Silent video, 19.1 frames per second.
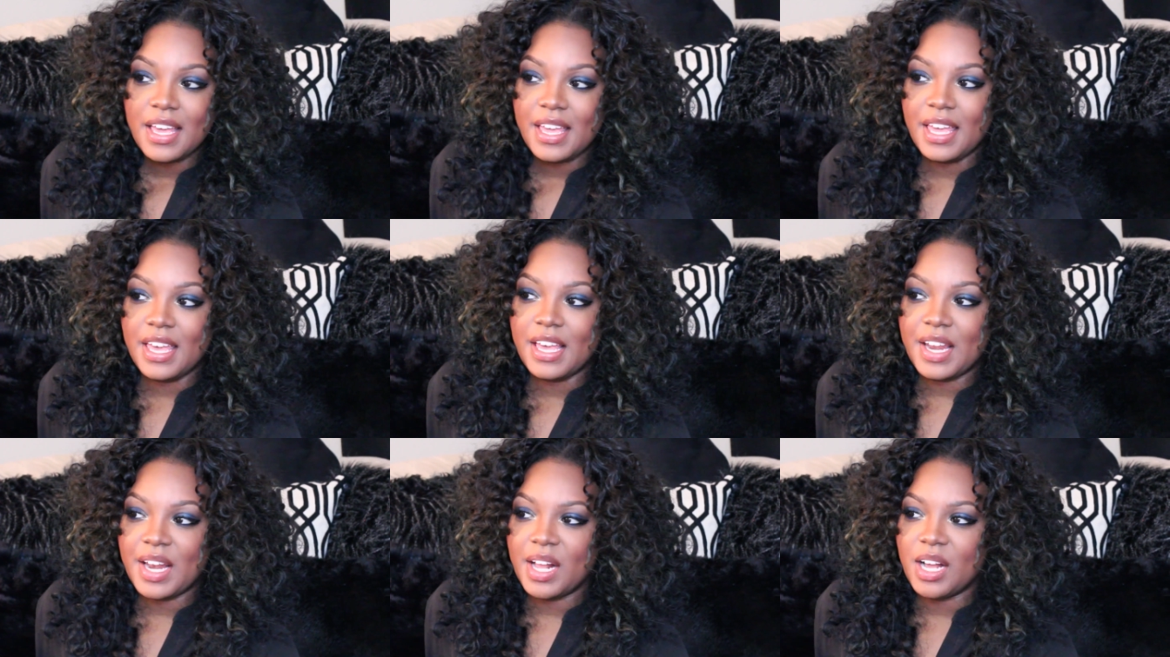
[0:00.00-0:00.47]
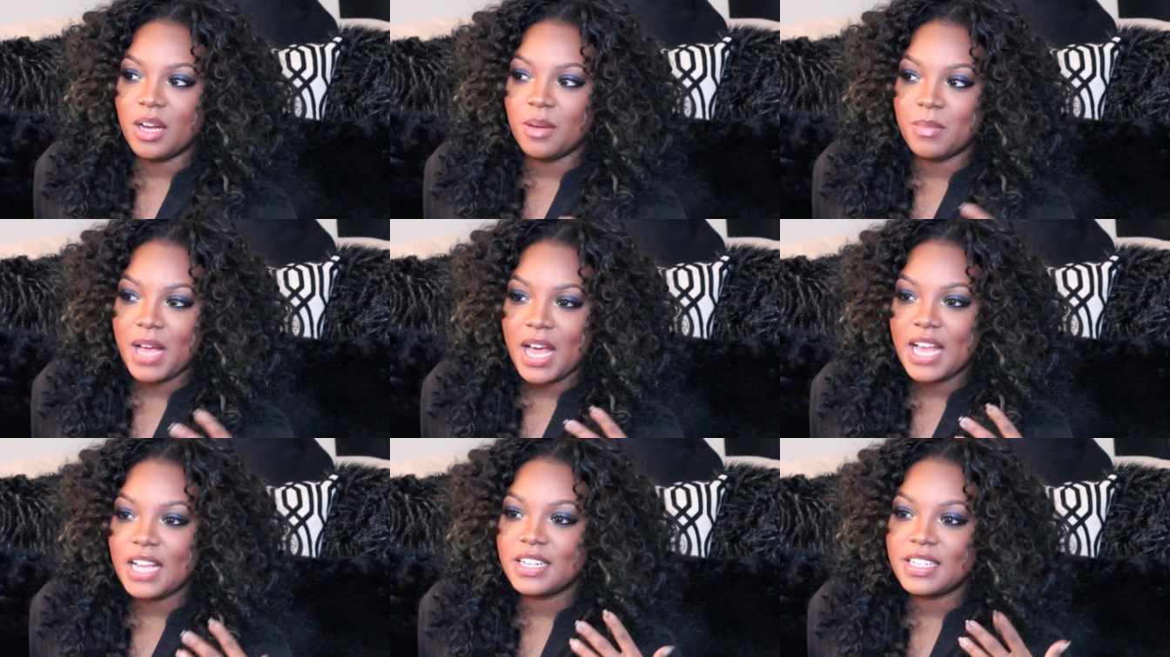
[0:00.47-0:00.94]
And um,
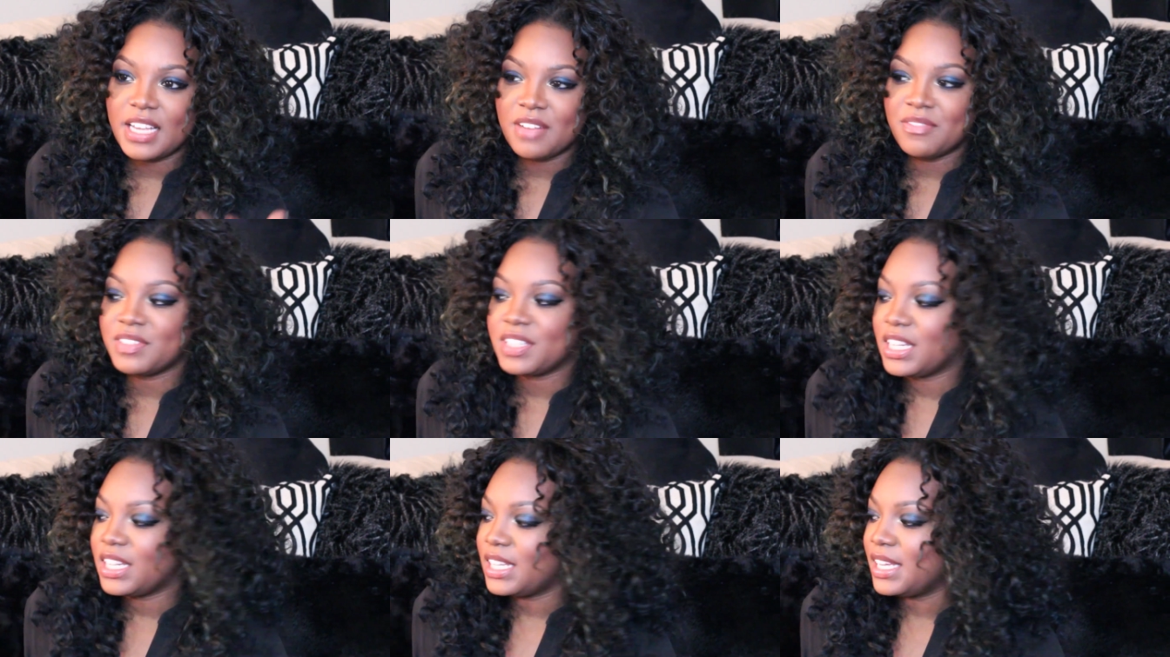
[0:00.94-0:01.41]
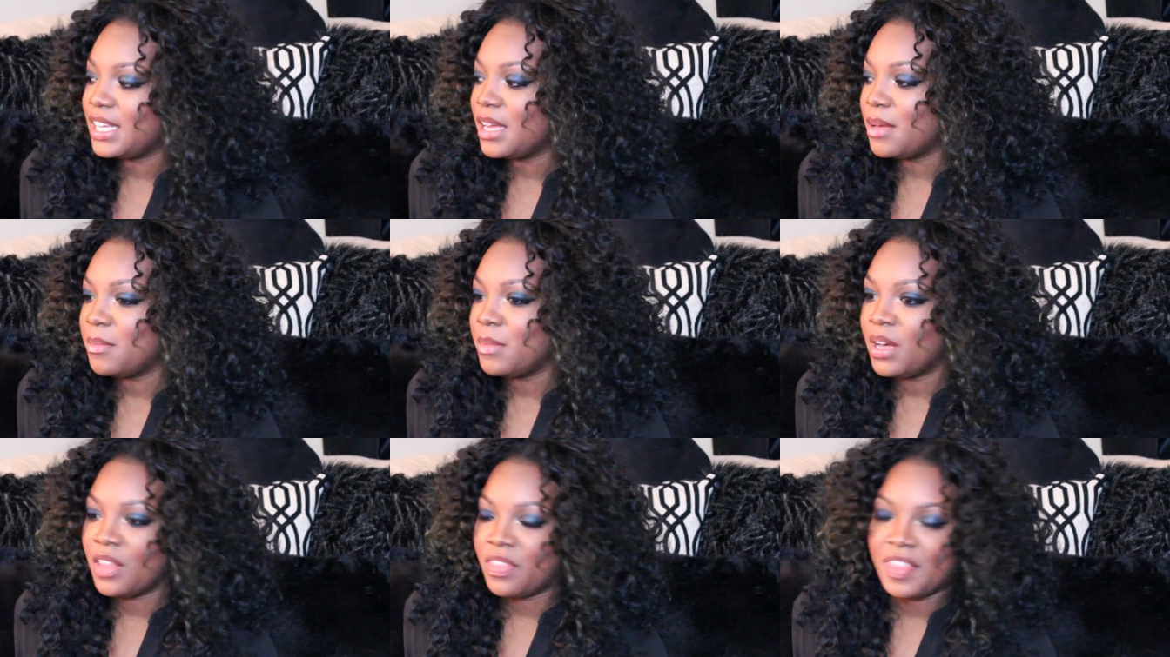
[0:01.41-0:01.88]
I definitely
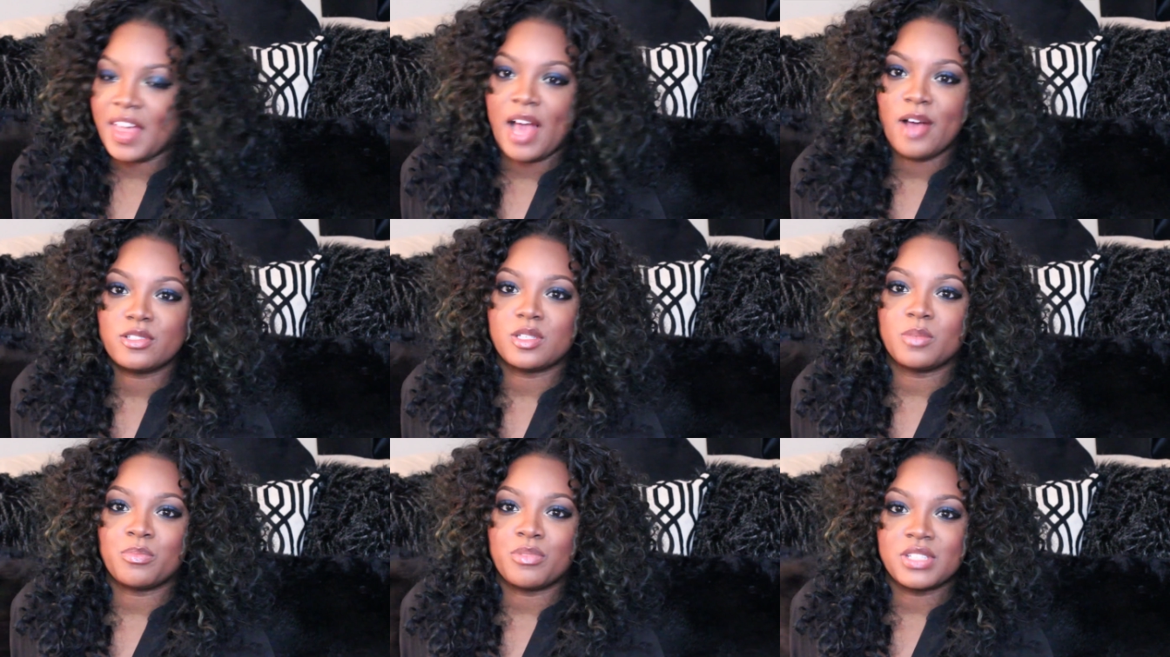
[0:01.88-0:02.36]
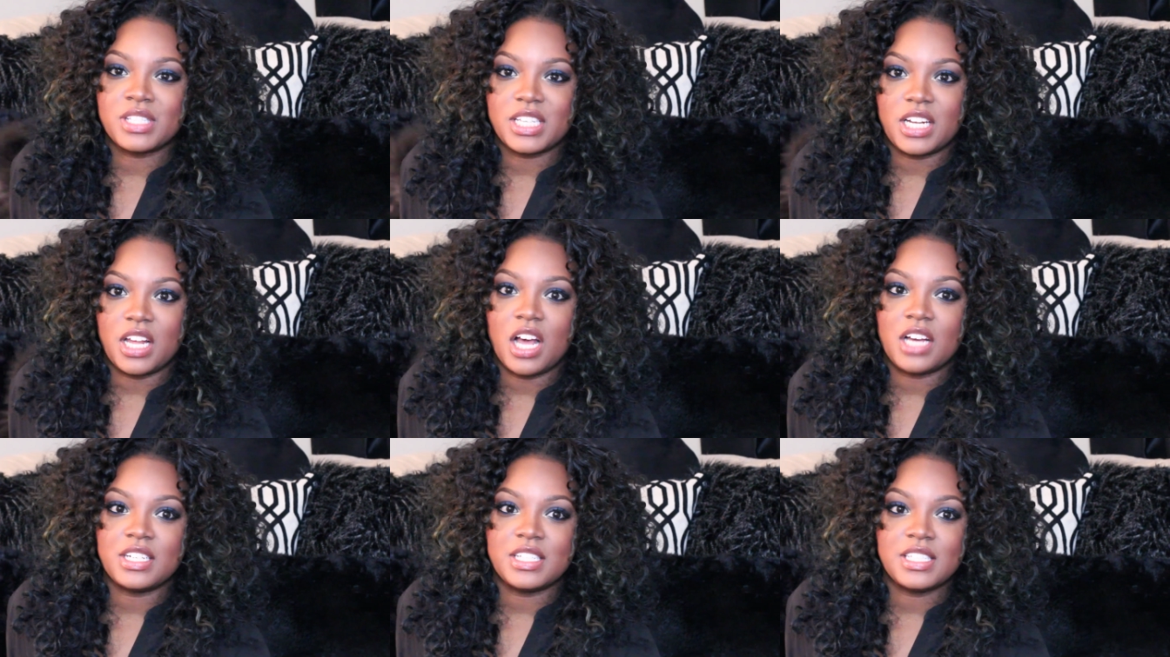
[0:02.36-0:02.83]
am a thousand
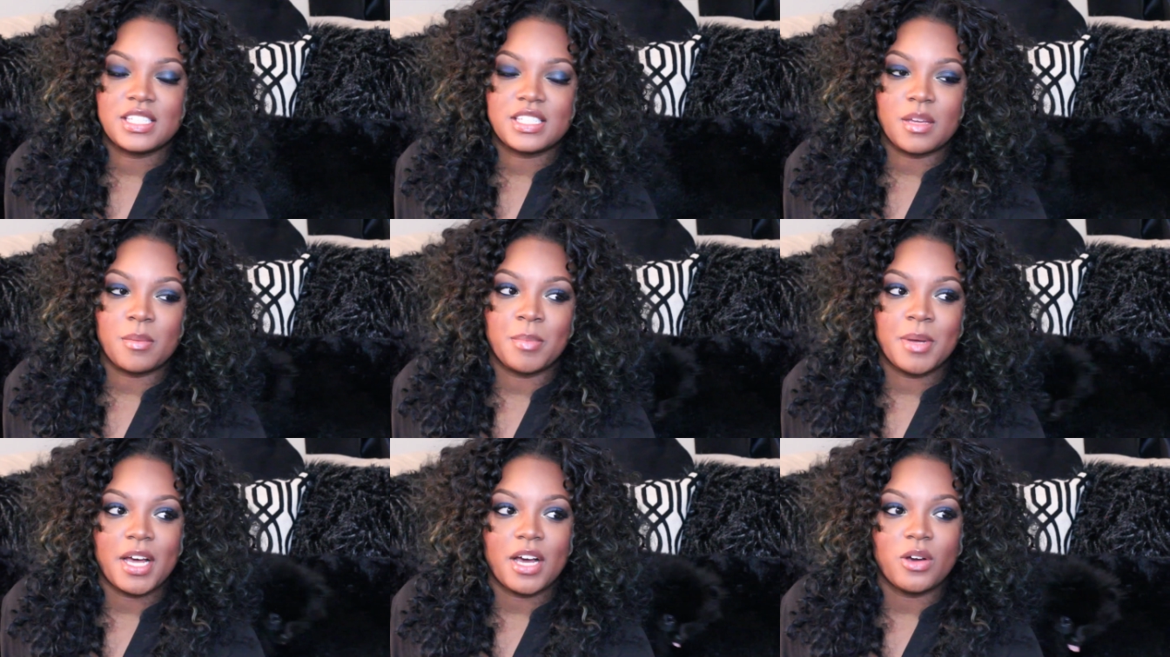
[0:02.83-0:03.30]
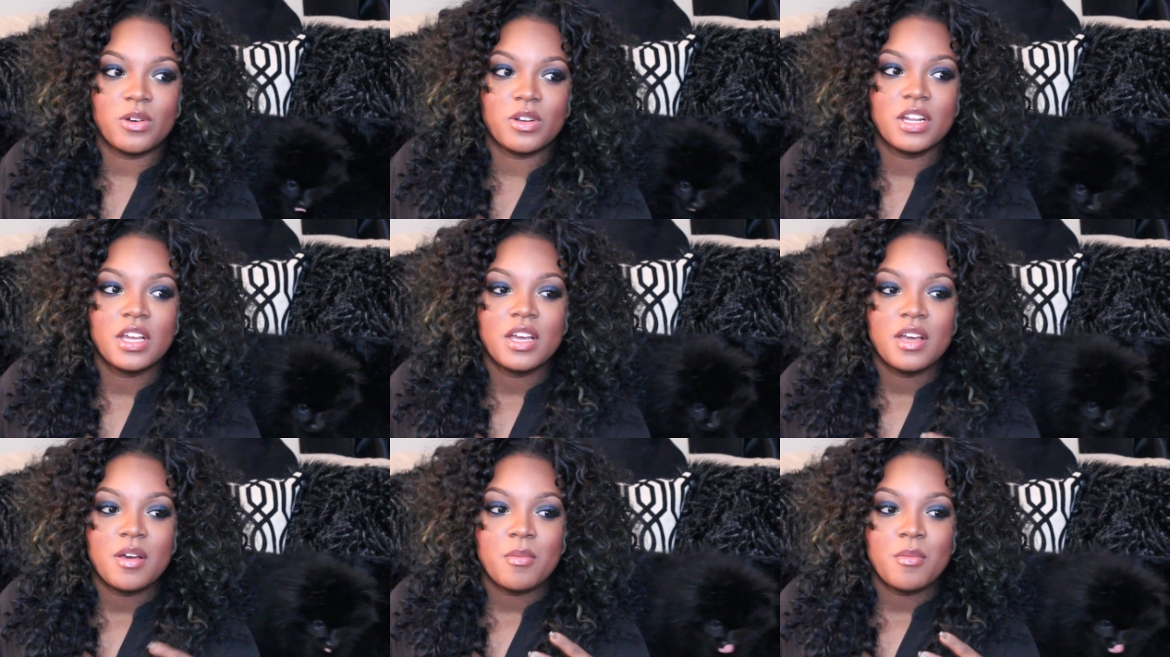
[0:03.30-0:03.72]
percent honest about